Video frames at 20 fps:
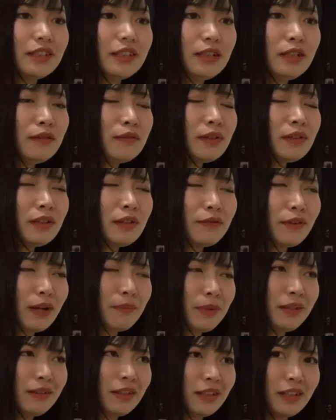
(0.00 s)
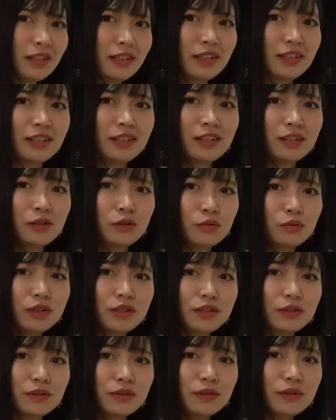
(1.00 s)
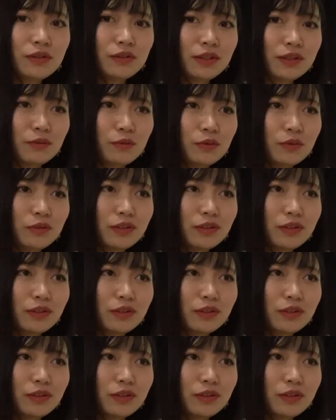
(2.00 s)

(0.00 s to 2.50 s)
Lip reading: Even if, I mean, what's good,